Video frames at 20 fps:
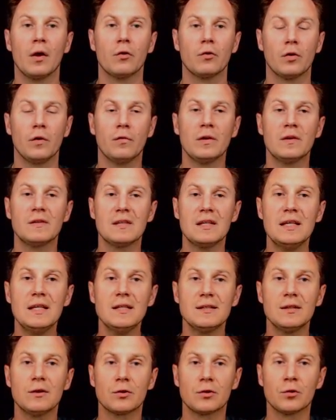So if it's
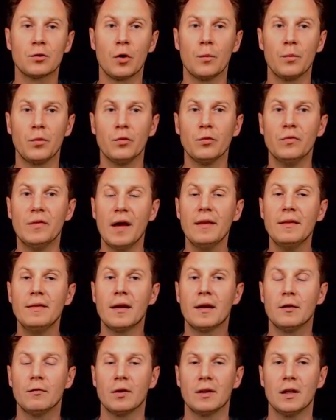easier to compute that
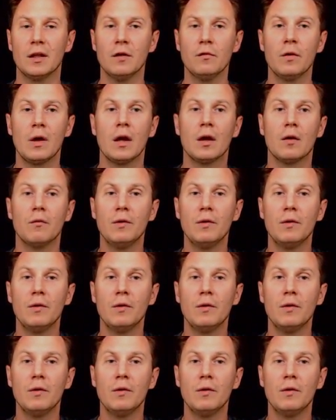derivative,